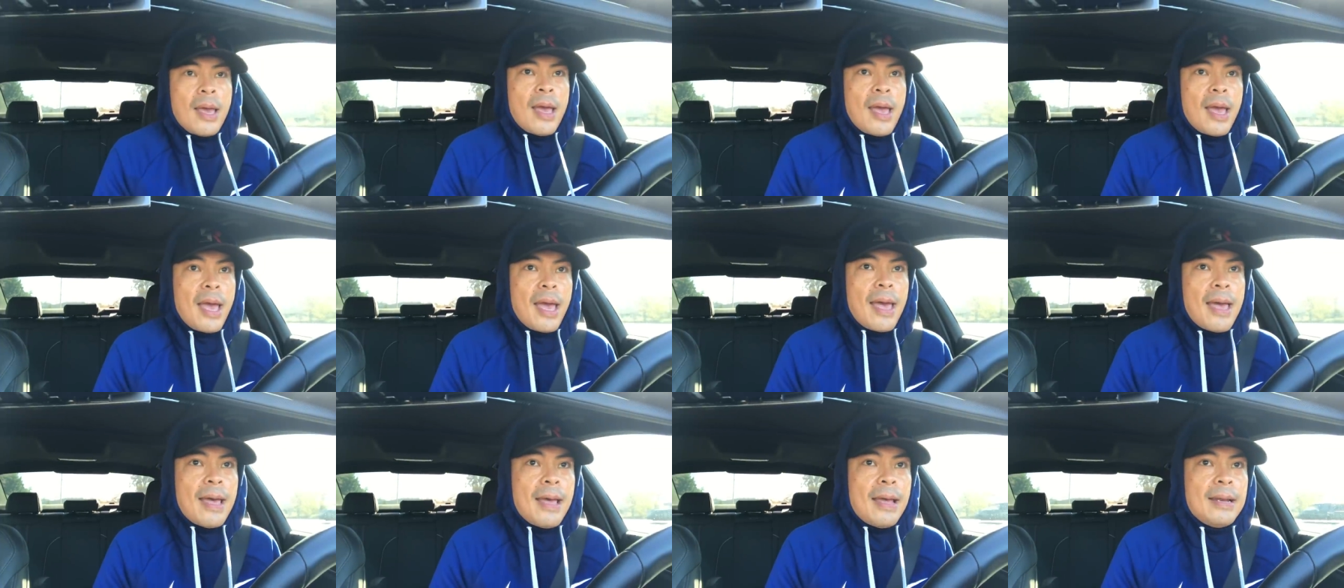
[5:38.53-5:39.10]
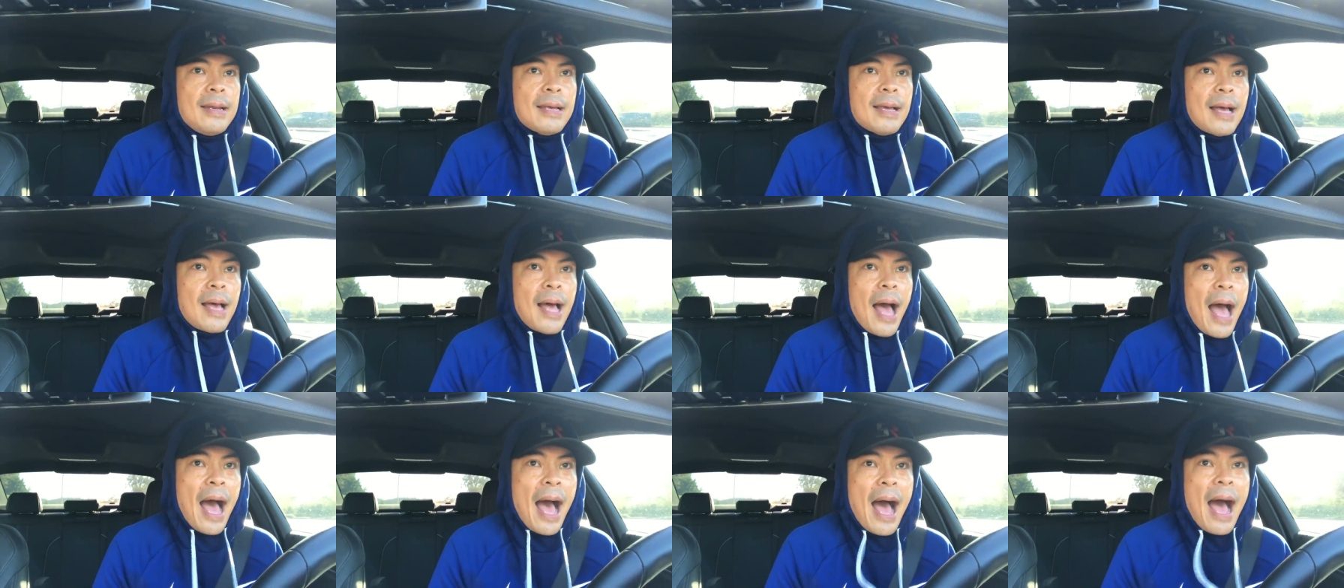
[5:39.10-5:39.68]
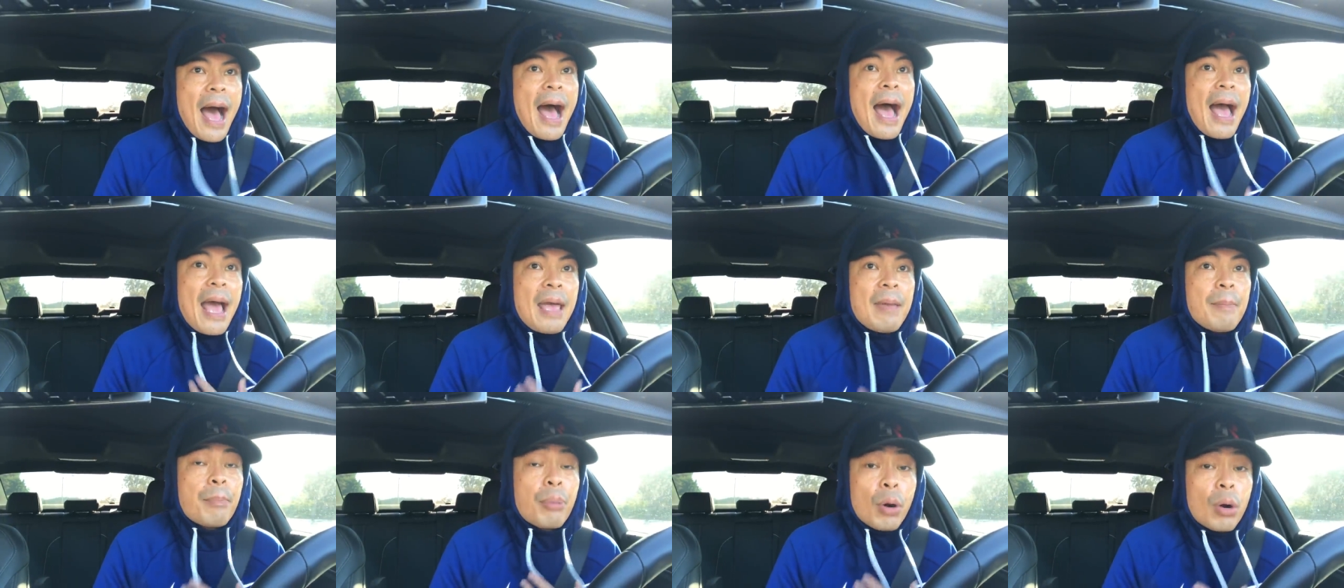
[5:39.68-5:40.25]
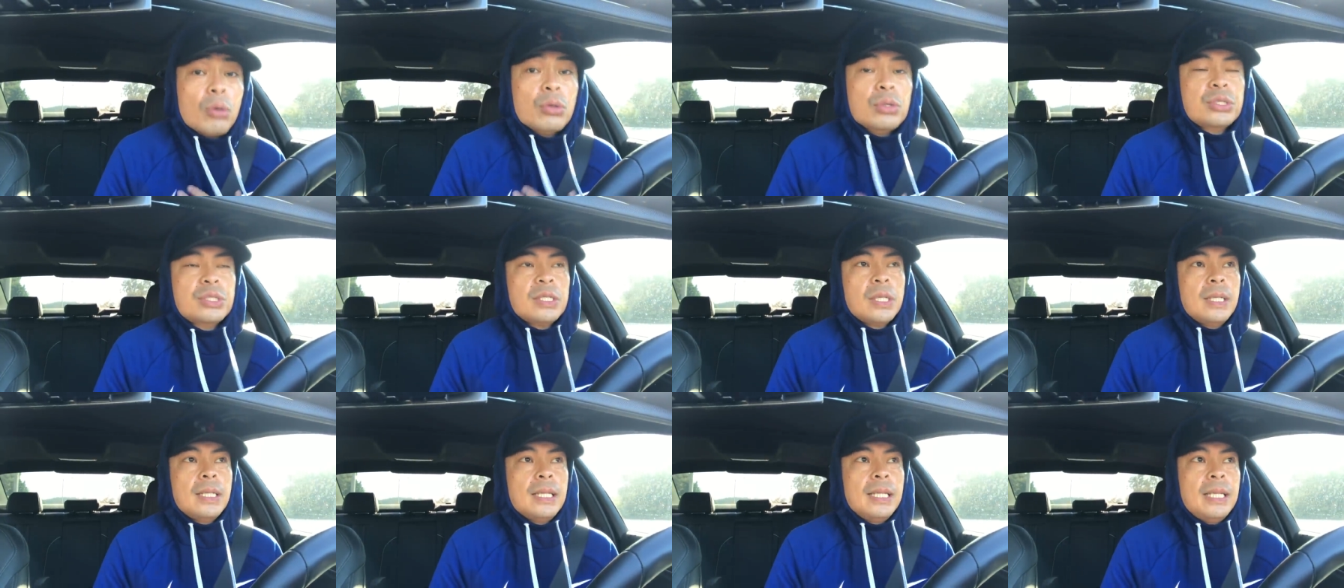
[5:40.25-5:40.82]
And I
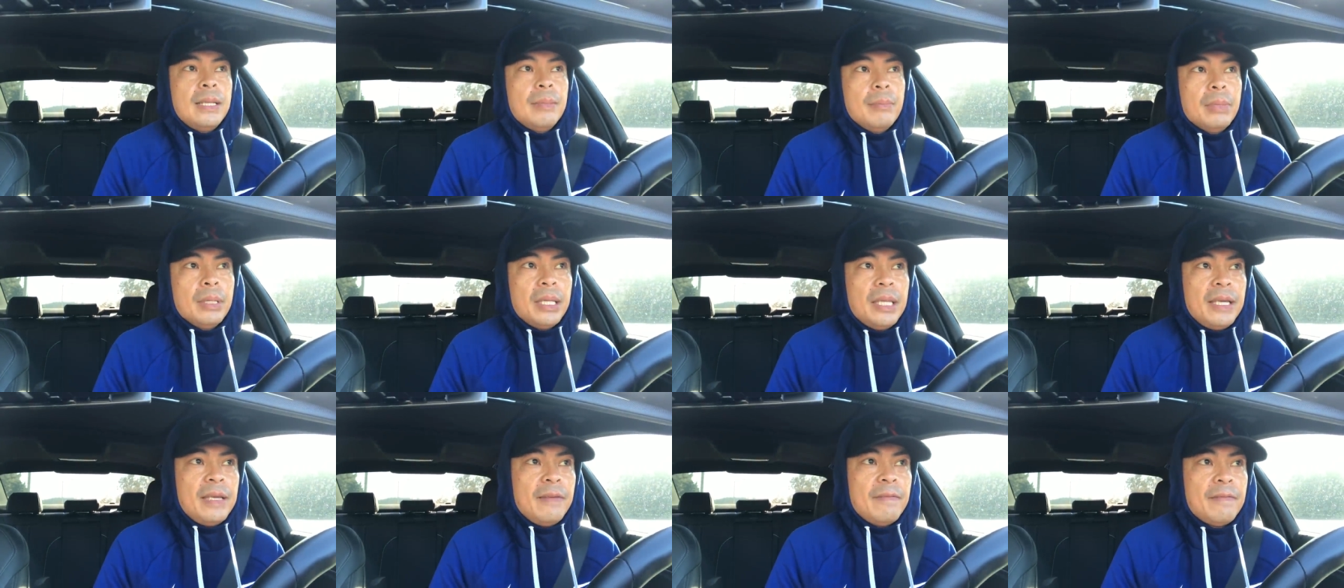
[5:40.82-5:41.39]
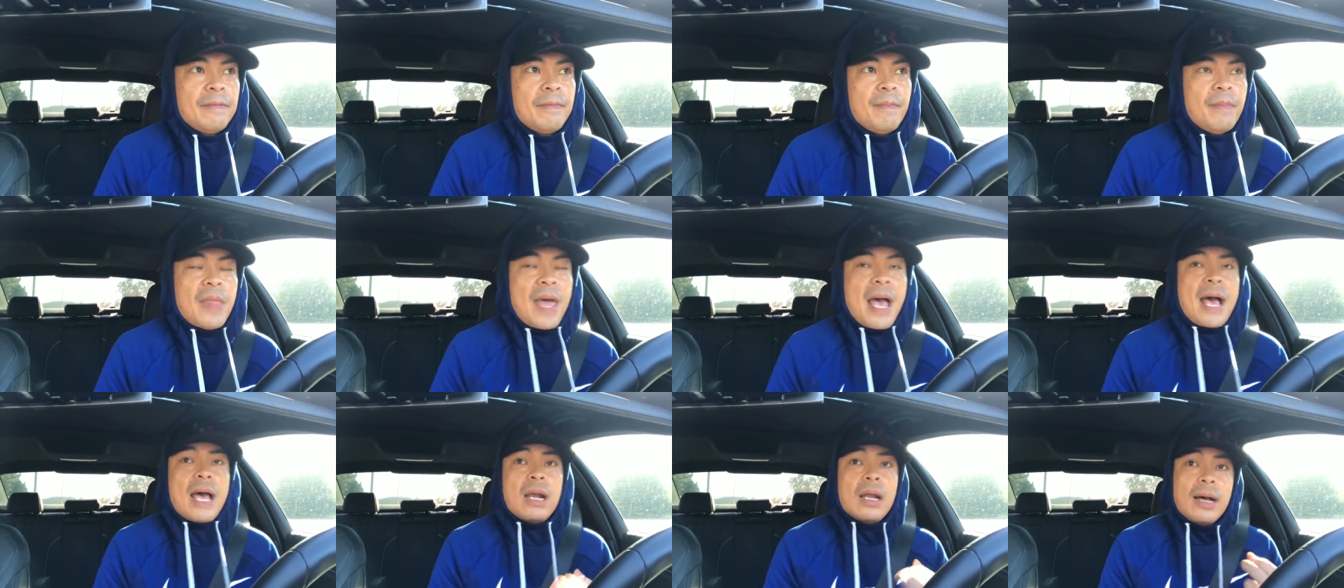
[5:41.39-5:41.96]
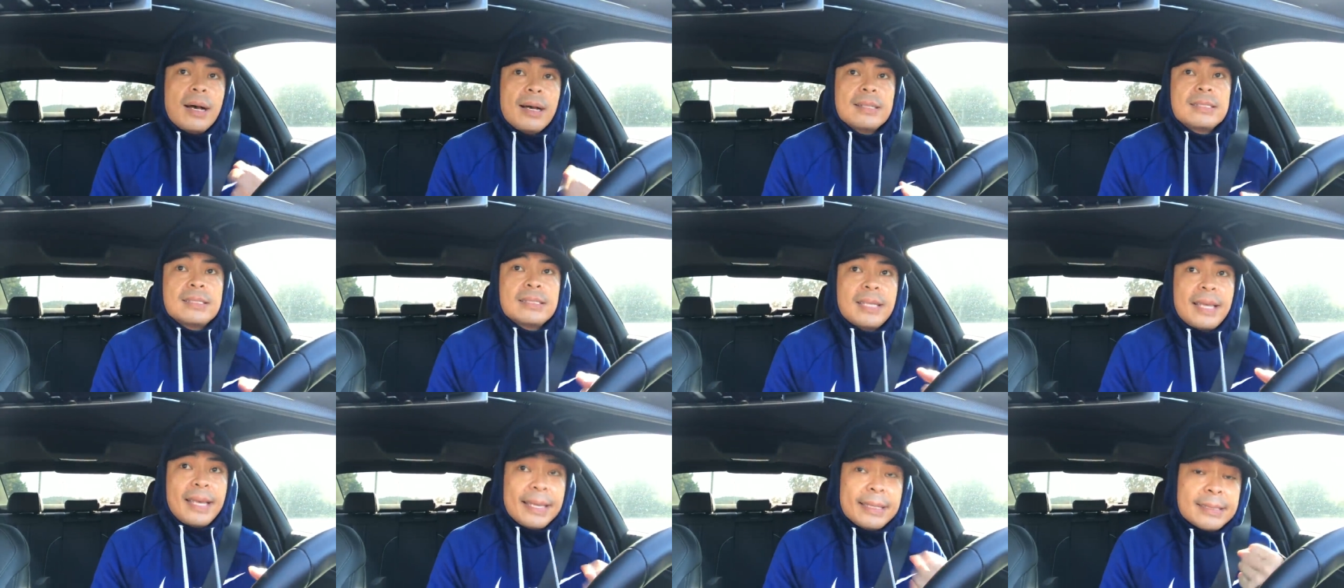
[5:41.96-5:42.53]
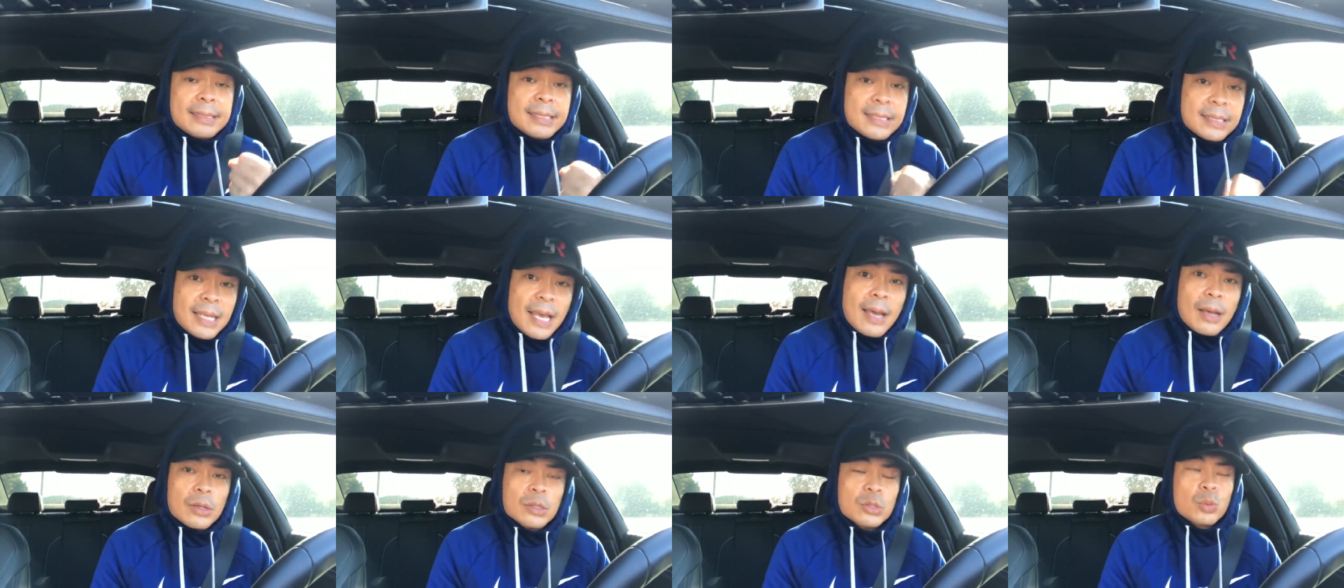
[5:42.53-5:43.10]
personally believe that us in
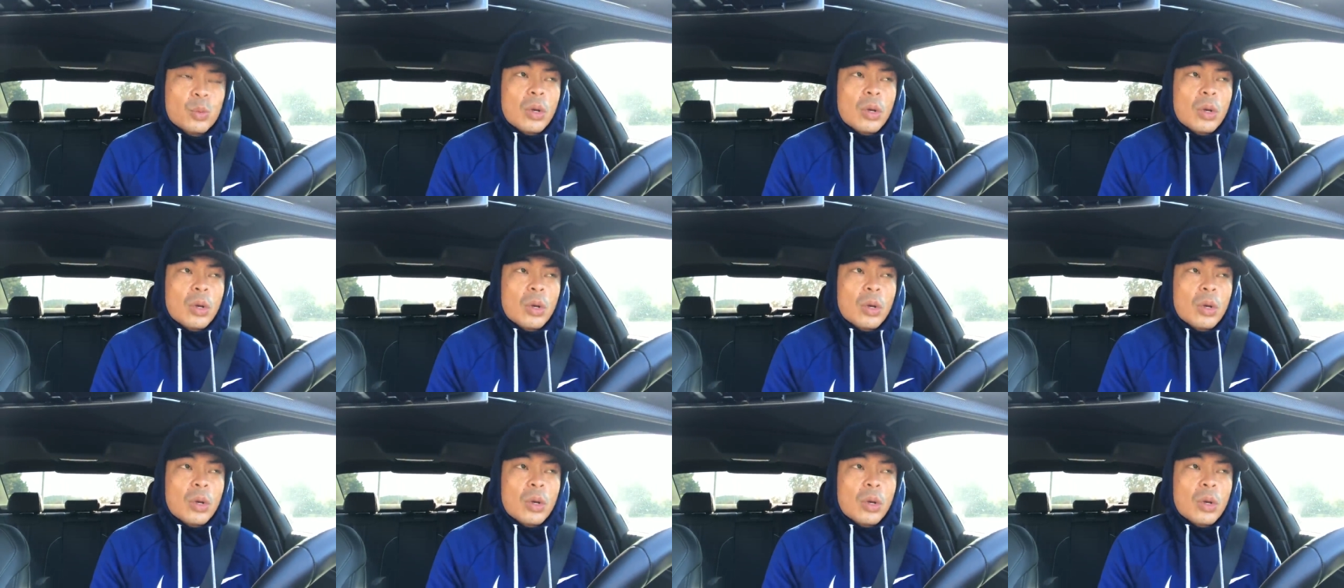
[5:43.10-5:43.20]
sales,